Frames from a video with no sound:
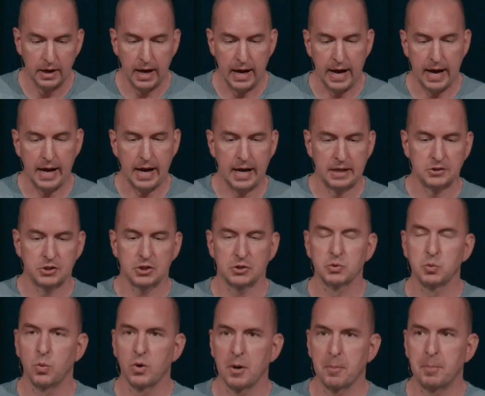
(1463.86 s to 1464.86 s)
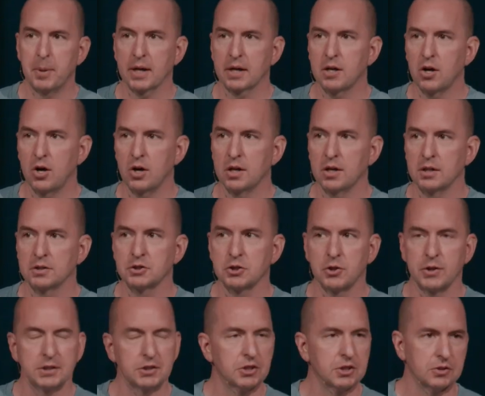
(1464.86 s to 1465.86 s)
I, I just want to pick on us
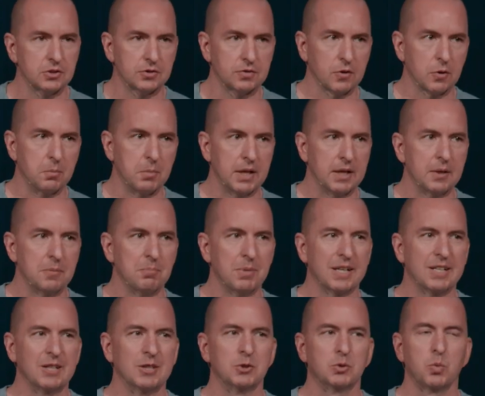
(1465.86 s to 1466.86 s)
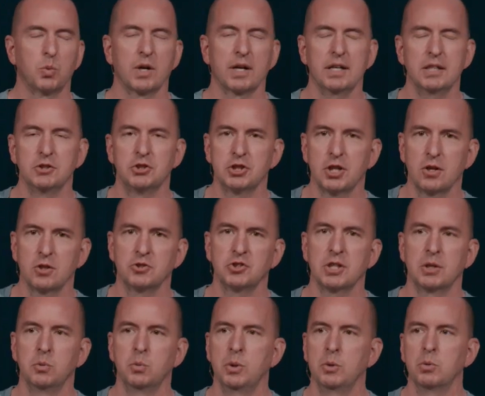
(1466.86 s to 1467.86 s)
Christians for a minute because we're in church
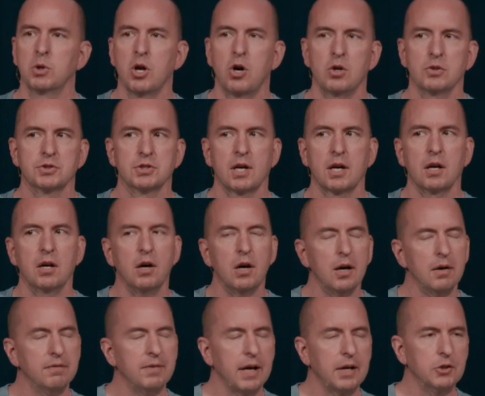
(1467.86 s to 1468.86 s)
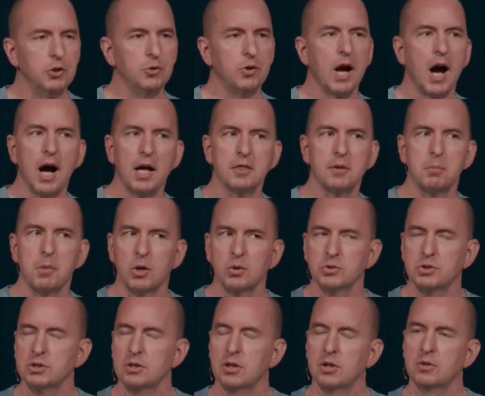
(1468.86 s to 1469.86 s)
and we would all say, Oh, I value God the
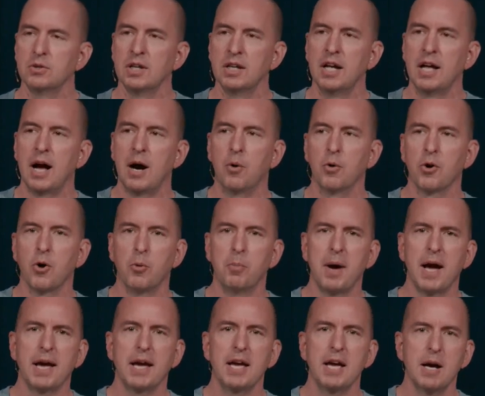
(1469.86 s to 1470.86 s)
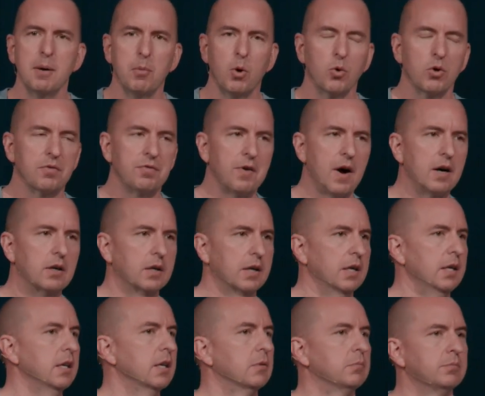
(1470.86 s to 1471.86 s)
most. You know, I want to obey Him, I want to follow
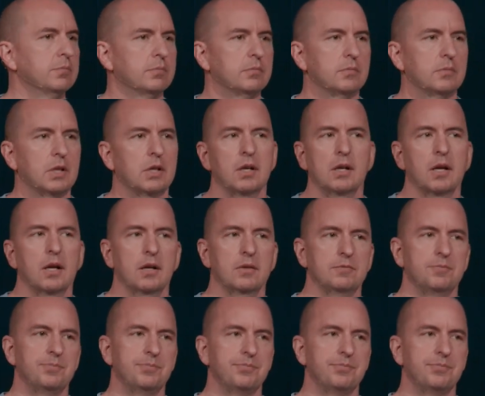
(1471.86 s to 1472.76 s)
Him. No, no, no.